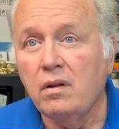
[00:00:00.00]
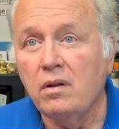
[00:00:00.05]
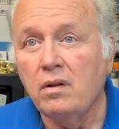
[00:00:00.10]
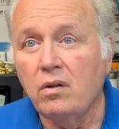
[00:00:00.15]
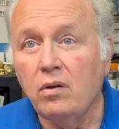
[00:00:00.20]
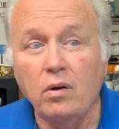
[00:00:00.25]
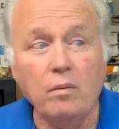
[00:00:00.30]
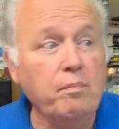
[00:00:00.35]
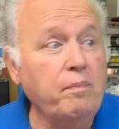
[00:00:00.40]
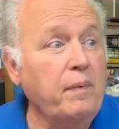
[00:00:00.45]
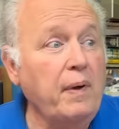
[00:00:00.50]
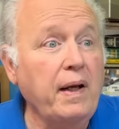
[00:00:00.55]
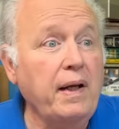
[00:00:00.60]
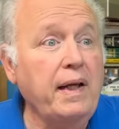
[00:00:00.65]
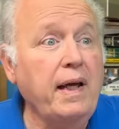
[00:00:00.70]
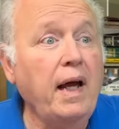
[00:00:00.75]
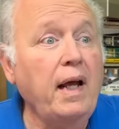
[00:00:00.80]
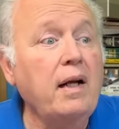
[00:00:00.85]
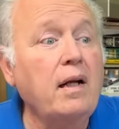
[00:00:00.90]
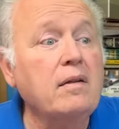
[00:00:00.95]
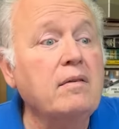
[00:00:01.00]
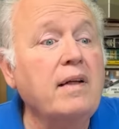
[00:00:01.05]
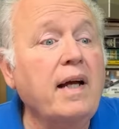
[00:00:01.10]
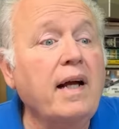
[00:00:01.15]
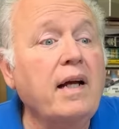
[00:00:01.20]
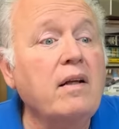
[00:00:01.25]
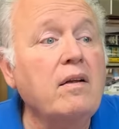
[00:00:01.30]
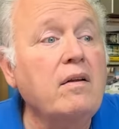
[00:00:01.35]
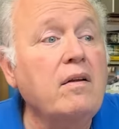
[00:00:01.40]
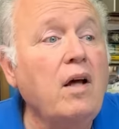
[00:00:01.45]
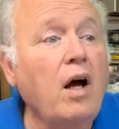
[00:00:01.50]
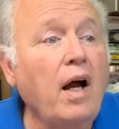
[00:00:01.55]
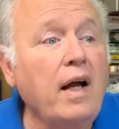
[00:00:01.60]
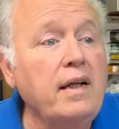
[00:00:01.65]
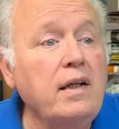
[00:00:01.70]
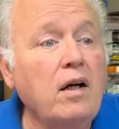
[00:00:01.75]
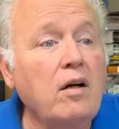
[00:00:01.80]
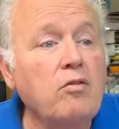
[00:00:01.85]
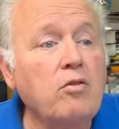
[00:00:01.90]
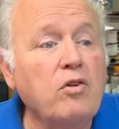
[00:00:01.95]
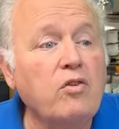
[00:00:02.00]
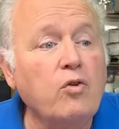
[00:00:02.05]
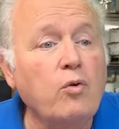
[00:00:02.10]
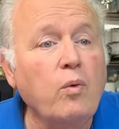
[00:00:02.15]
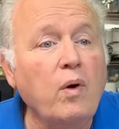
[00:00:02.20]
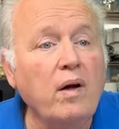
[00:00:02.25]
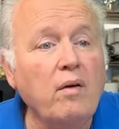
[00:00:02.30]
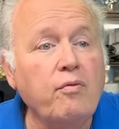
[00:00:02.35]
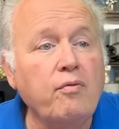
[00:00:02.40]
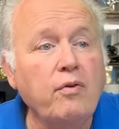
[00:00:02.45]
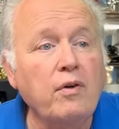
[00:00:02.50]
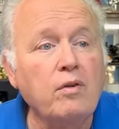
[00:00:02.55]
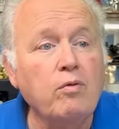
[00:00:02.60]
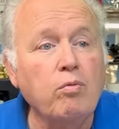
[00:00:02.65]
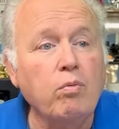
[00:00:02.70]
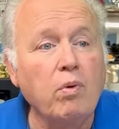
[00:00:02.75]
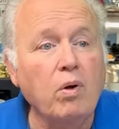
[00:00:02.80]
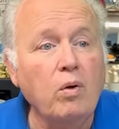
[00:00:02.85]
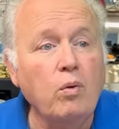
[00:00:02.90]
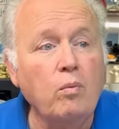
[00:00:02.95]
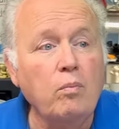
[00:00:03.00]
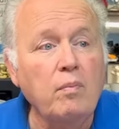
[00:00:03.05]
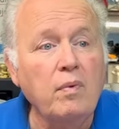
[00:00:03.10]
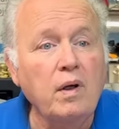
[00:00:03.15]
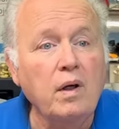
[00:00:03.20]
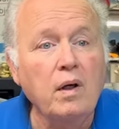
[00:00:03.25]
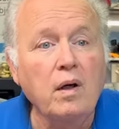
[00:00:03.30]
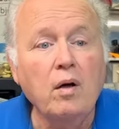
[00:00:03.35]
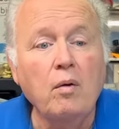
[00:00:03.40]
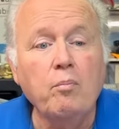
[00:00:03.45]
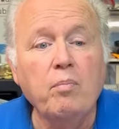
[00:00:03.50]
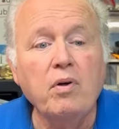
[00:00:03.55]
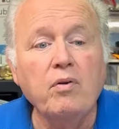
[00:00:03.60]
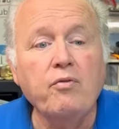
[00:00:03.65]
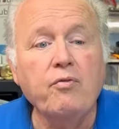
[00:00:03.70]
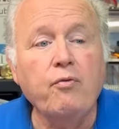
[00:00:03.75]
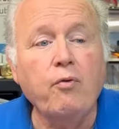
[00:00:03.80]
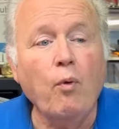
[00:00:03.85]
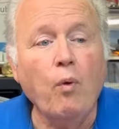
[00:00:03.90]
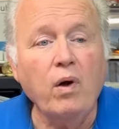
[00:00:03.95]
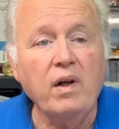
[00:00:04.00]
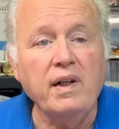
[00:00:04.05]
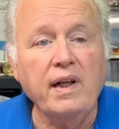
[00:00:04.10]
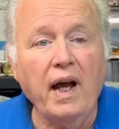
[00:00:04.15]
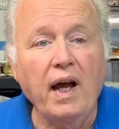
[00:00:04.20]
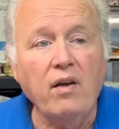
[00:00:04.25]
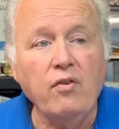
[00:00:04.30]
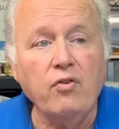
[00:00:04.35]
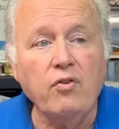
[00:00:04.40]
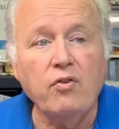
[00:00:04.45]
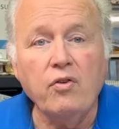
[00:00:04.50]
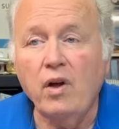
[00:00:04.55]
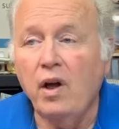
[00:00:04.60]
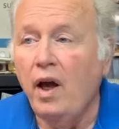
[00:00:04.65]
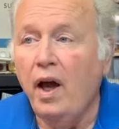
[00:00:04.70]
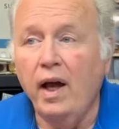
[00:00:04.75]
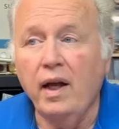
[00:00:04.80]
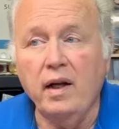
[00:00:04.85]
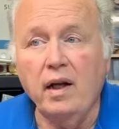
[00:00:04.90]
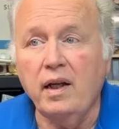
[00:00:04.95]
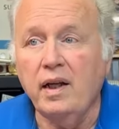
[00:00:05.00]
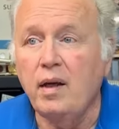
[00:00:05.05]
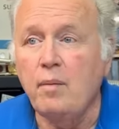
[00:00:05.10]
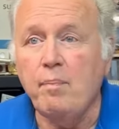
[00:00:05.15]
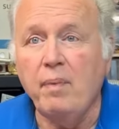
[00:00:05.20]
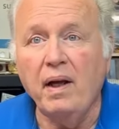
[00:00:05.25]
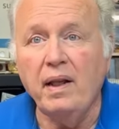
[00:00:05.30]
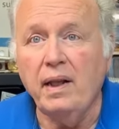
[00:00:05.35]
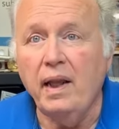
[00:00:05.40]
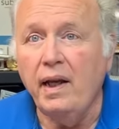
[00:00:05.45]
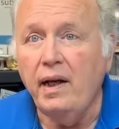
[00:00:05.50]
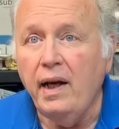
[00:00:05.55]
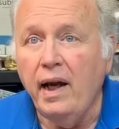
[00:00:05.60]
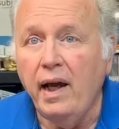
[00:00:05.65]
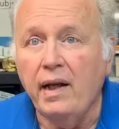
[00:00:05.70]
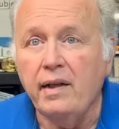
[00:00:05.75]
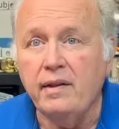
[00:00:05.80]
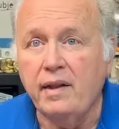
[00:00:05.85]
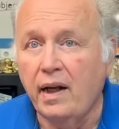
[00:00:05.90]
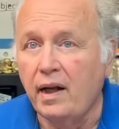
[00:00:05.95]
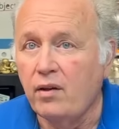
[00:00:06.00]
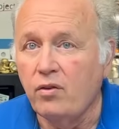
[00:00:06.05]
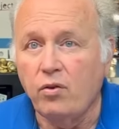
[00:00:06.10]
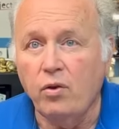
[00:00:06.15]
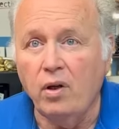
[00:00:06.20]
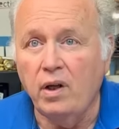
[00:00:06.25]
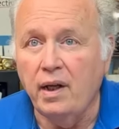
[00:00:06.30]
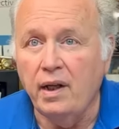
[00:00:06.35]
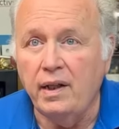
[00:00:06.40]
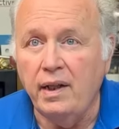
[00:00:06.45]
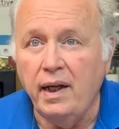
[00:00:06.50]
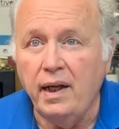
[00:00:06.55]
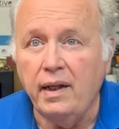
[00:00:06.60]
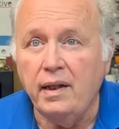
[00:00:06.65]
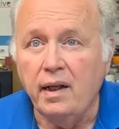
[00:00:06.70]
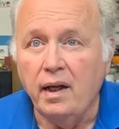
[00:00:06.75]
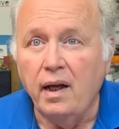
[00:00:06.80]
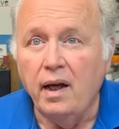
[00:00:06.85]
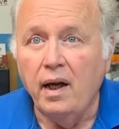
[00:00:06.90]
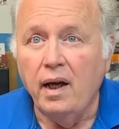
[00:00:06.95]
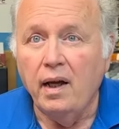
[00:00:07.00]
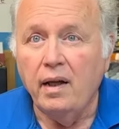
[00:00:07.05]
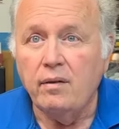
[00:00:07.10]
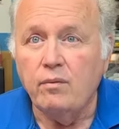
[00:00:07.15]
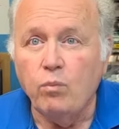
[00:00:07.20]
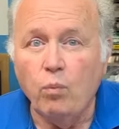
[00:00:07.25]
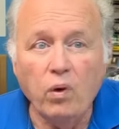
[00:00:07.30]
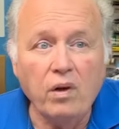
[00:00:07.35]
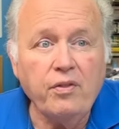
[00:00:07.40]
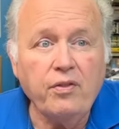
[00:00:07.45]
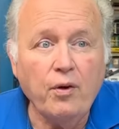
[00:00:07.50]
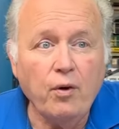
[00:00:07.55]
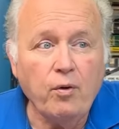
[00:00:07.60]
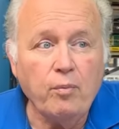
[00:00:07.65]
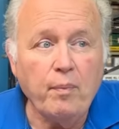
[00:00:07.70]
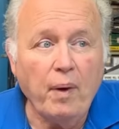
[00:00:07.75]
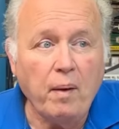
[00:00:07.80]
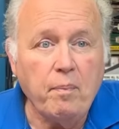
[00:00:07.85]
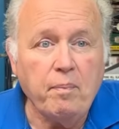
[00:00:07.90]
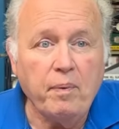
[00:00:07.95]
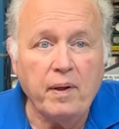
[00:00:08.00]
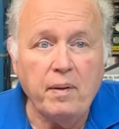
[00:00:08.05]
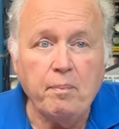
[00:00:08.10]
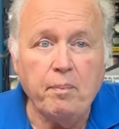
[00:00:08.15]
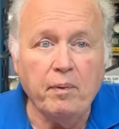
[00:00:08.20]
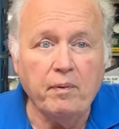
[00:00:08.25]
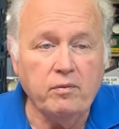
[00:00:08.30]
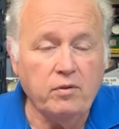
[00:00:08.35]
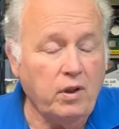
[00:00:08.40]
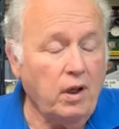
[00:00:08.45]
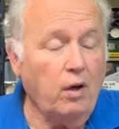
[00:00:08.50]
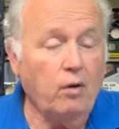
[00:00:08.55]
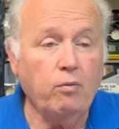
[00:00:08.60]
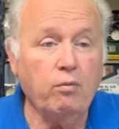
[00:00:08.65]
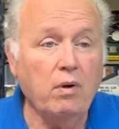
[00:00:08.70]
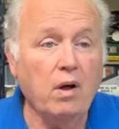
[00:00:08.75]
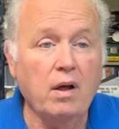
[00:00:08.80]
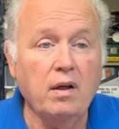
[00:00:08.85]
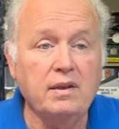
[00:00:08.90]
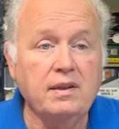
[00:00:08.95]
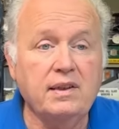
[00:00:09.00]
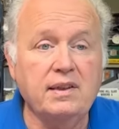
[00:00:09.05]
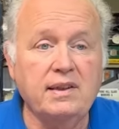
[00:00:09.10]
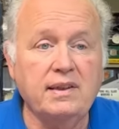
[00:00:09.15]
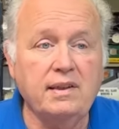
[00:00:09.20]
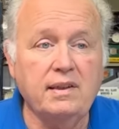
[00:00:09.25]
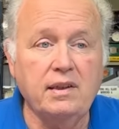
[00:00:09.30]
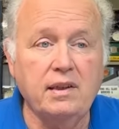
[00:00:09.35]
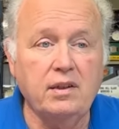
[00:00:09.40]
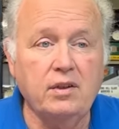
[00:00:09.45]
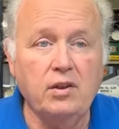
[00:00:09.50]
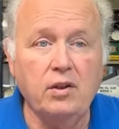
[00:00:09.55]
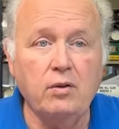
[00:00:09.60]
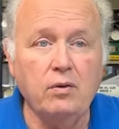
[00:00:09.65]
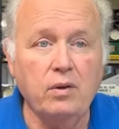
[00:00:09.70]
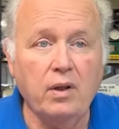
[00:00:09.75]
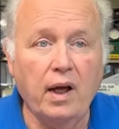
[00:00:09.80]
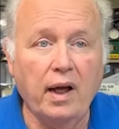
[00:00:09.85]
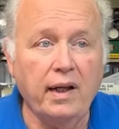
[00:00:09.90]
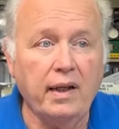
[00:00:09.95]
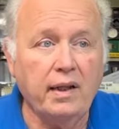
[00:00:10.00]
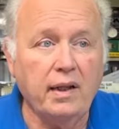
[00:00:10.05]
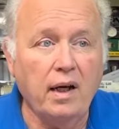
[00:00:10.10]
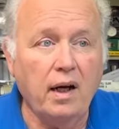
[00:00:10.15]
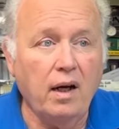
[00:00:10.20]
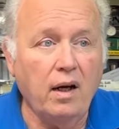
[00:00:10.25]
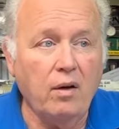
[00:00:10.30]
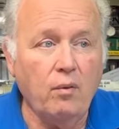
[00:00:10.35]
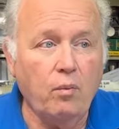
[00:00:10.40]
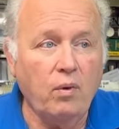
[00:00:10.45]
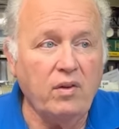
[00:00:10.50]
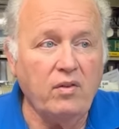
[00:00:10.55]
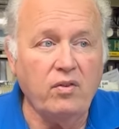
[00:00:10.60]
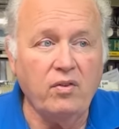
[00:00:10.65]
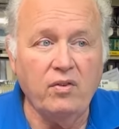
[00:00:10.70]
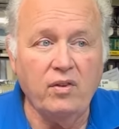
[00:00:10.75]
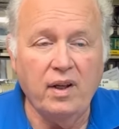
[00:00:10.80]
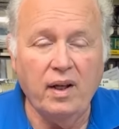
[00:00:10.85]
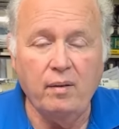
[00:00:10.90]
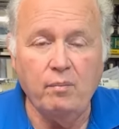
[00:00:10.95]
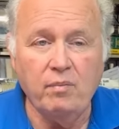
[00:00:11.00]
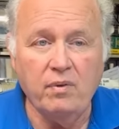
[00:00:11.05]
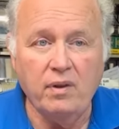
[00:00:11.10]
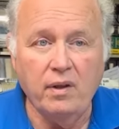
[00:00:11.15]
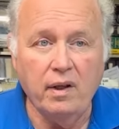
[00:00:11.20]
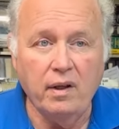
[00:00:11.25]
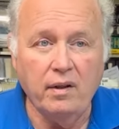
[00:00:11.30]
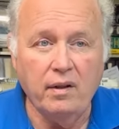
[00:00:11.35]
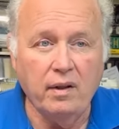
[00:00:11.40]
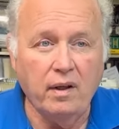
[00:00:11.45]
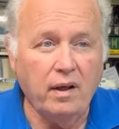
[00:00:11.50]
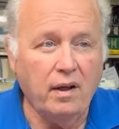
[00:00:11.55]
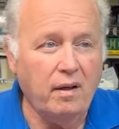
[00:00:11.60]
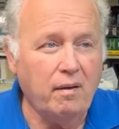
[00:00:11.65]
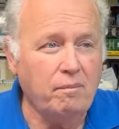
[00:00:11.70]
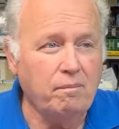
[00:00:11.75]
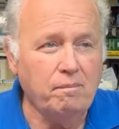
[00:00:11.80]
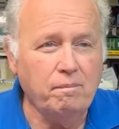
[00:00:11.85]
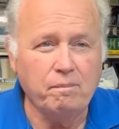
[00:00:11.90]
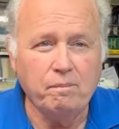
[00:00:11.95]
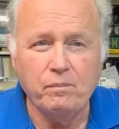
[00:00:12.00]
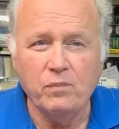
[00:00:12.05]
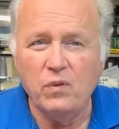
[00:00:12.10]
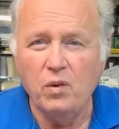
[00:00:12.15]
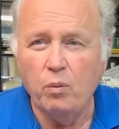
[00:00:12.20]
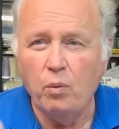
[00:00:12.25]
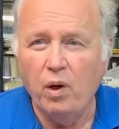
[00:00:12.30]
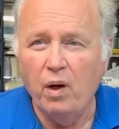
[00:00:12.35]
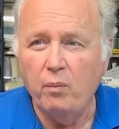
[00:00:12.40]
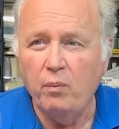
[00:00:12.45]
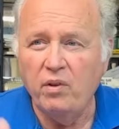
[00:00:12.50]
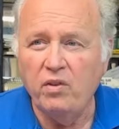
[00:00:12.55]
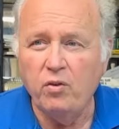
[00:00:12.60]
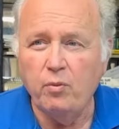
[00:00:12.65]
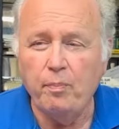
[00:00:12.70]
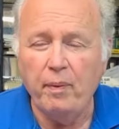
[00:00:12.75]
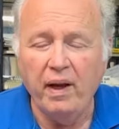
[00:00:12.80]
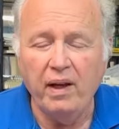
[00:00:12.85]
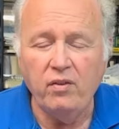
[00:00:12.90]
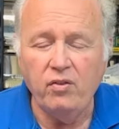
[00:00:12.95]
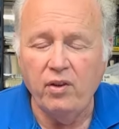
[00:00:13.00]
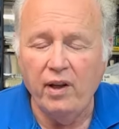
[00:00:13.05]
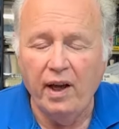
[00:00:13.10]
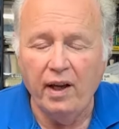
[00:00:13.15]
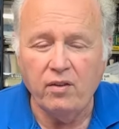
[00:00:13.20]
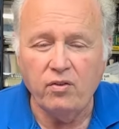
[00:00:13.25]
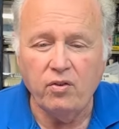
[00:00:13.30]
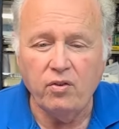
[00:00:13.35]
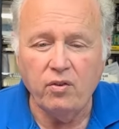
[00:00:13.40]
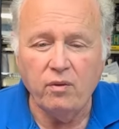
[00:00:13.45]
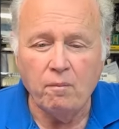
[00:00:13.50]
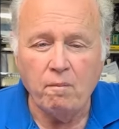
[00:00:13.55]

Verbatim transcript: Or better yet, I'll take a 900 square foot room, put four desks, and I'll keep my letterhead there. That's all I need. One third my people, you know, you do like, uh, what's his name did? Um, the one with SpaceX.